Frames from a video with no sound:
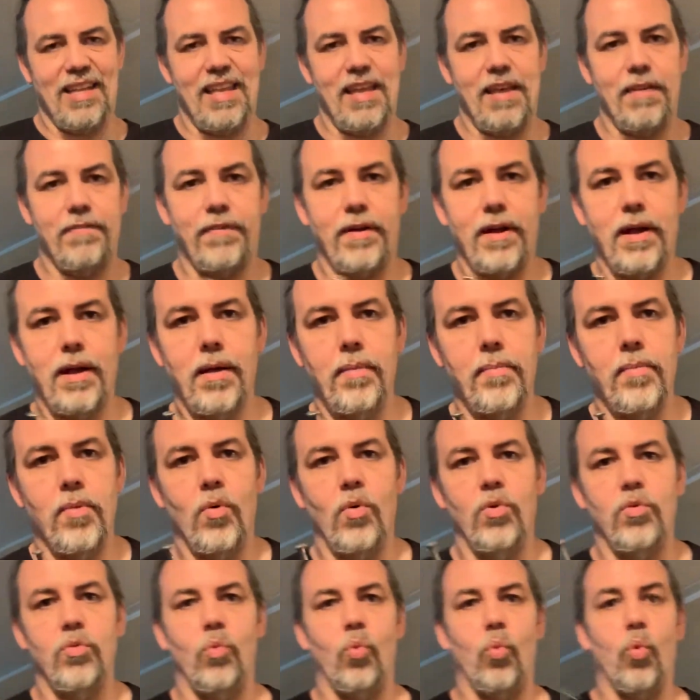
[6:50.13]
If I'm
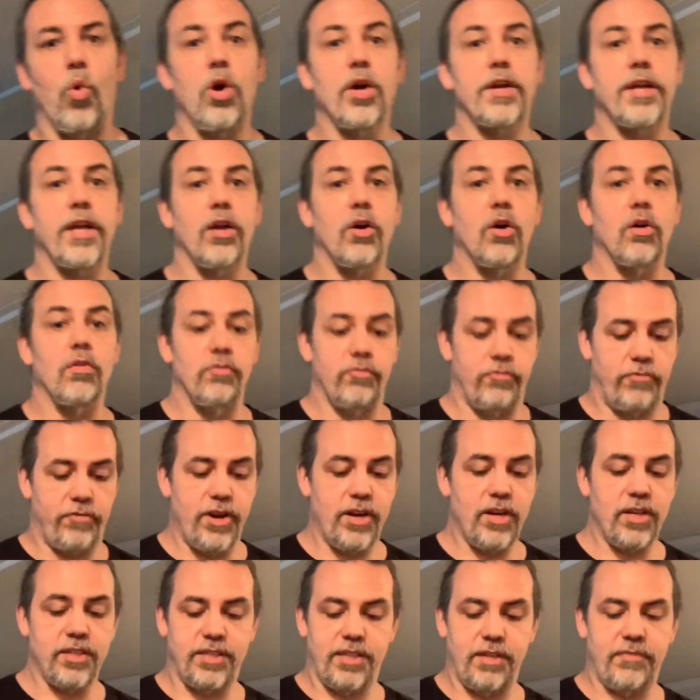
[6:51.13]
working on
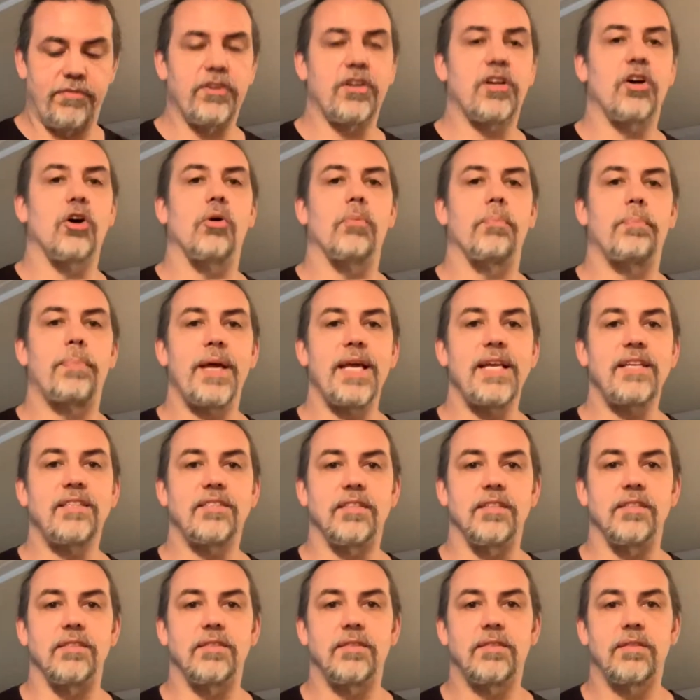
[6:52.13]
very difficult
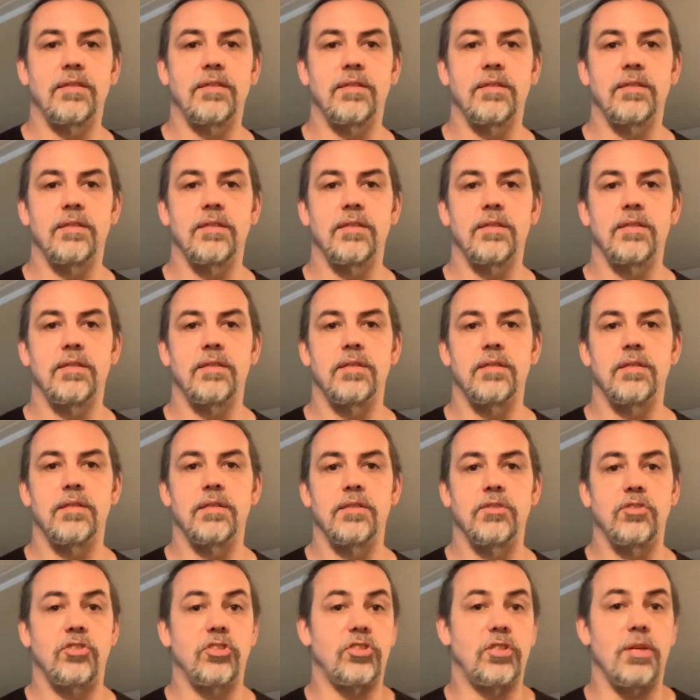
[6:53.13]
pieces,
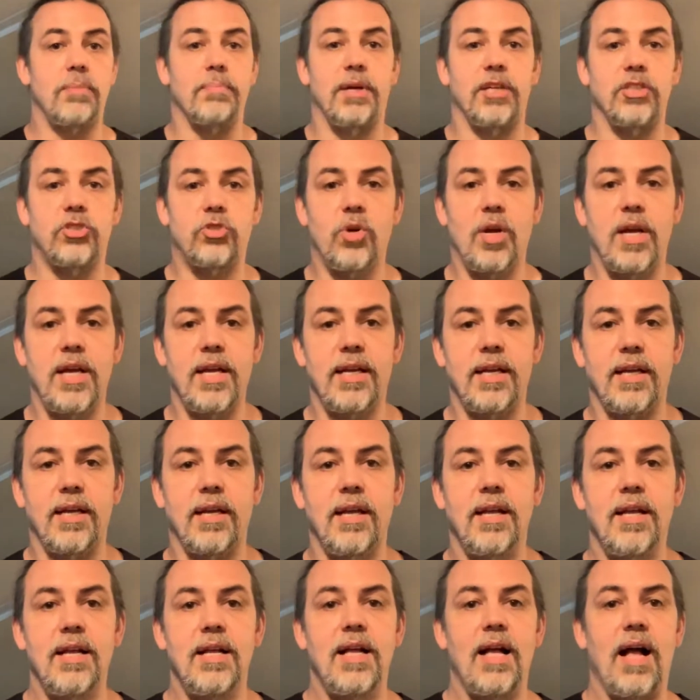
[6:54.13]
just in my training,
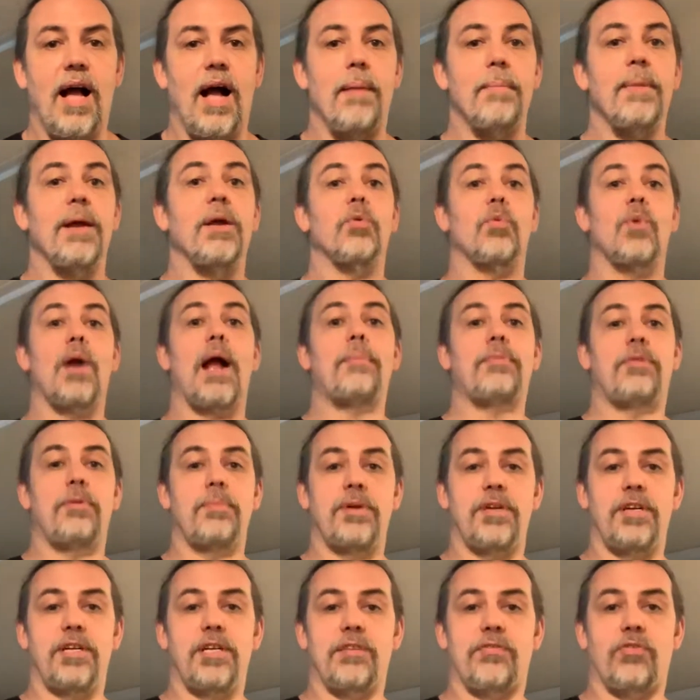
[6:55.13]
I may wrap them
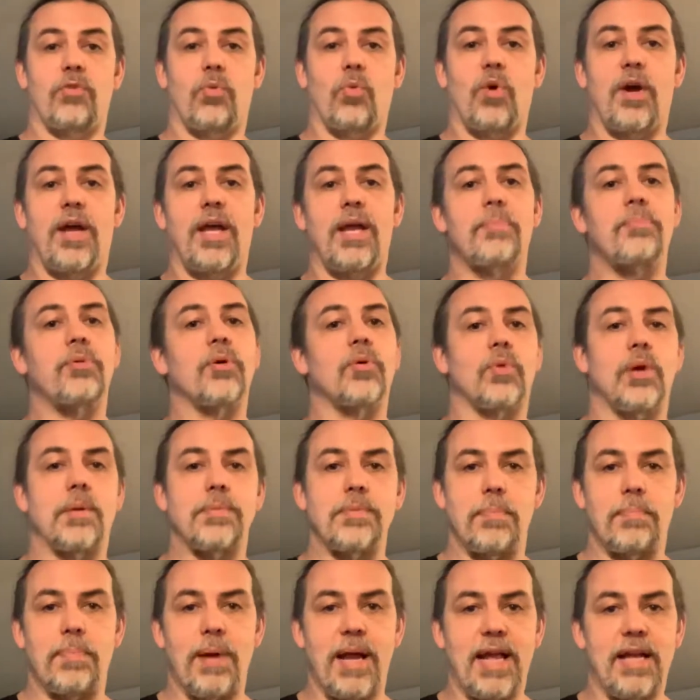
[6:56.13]
in a different way, put rubber
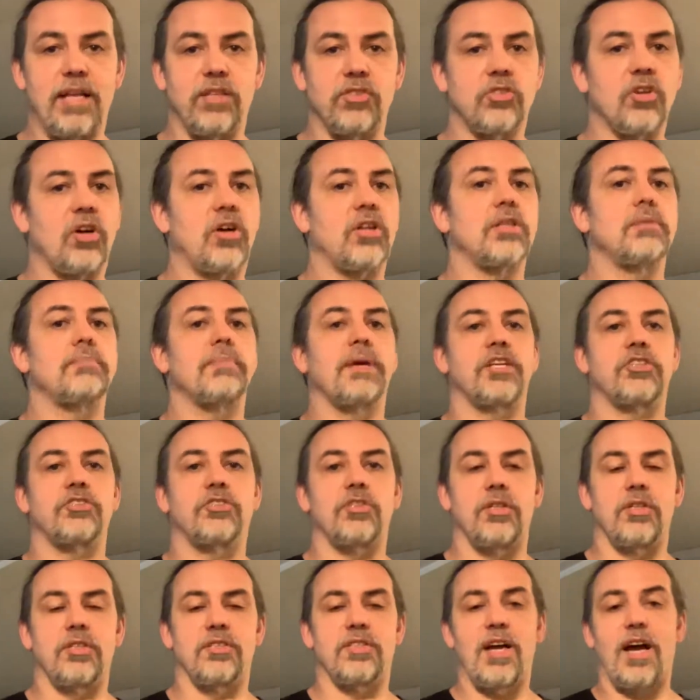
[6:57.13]
bands on them, make sure
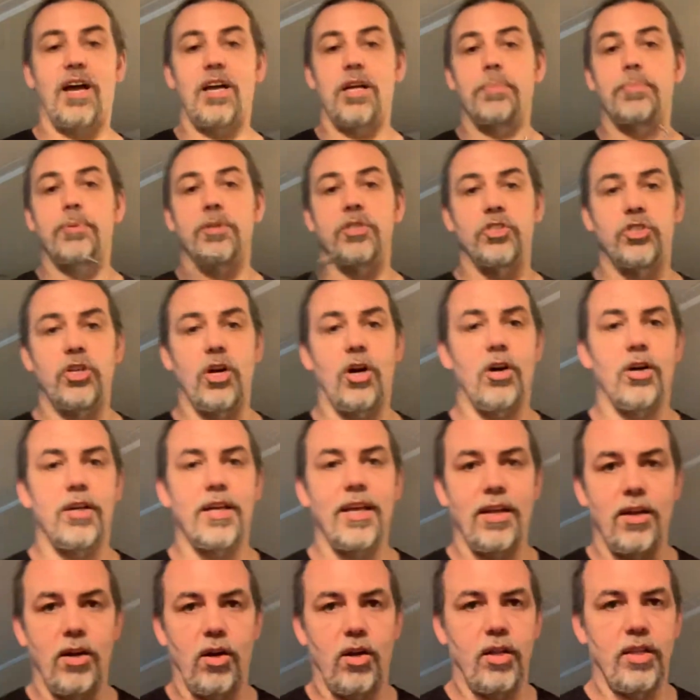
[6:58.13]
they're tighter, put chalk
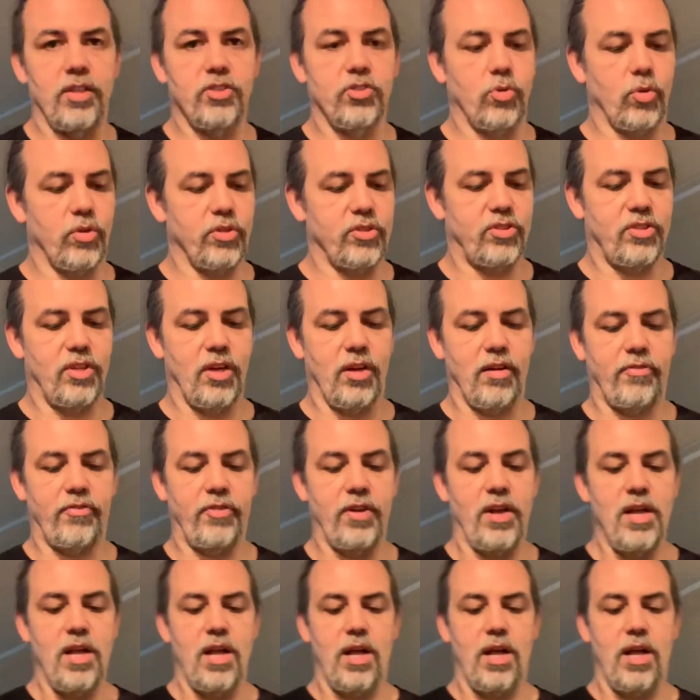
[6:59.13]
in, all that sort of stuff.